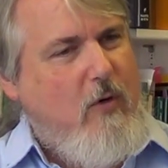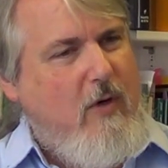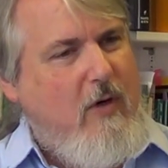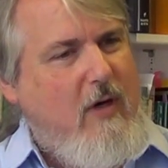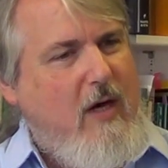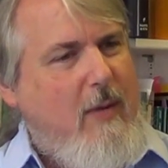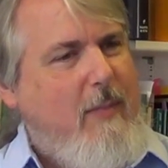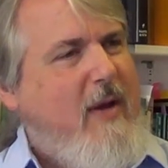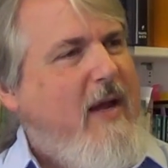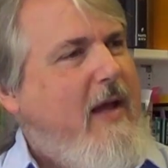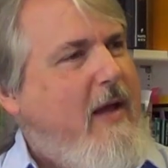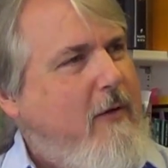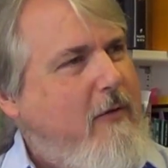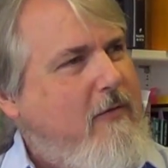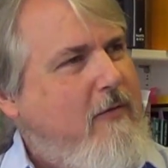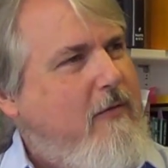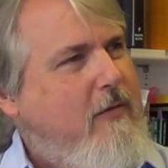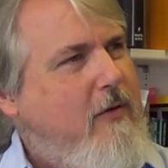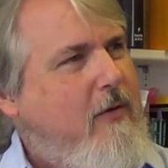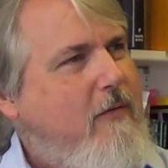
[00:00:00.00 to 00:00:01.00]
were at my
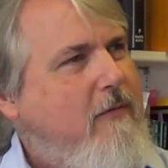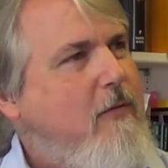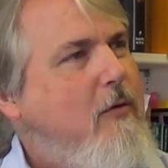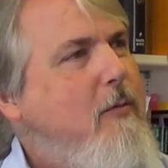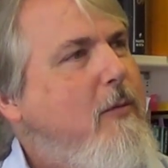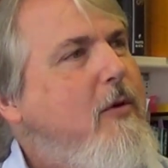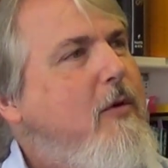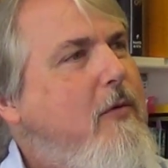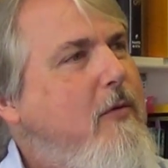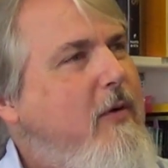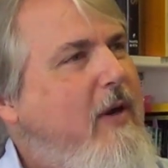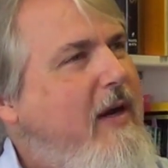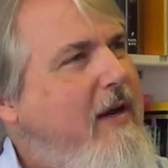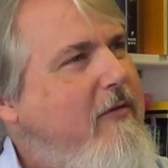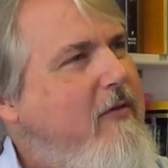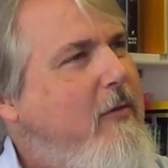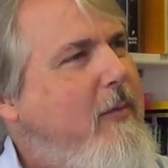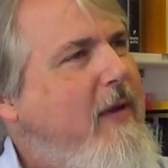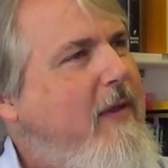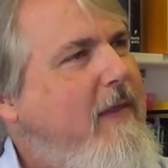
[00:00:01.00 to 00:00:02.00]
house for full moon right
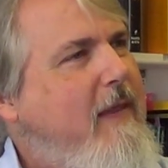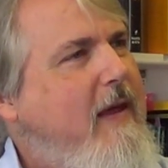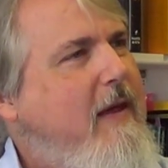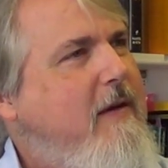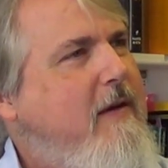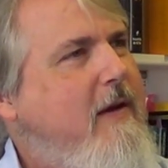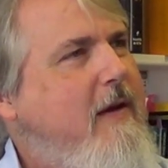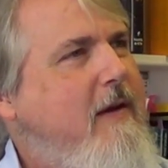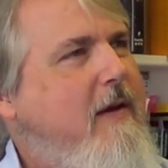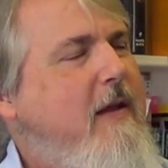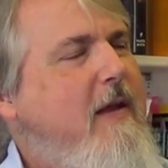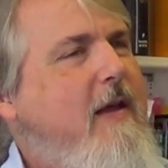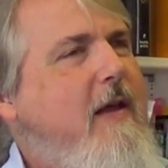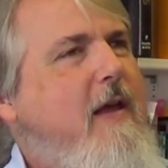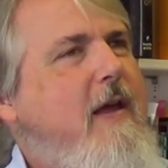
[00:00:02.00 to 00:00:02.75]
after Pantheacon.